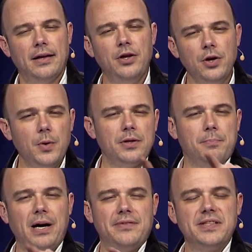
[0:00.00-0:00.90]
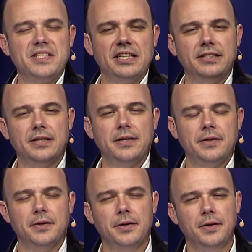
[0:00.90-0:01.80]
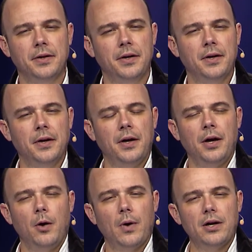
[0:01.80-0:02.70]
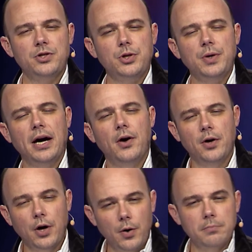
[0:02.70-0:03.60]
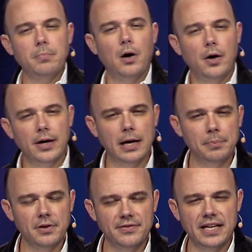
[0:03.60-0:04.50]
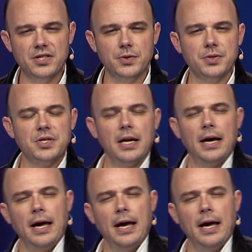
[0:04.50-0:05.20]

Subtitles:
And you know what the prophet said to her? Why don't you go and borrow a couple of vessels?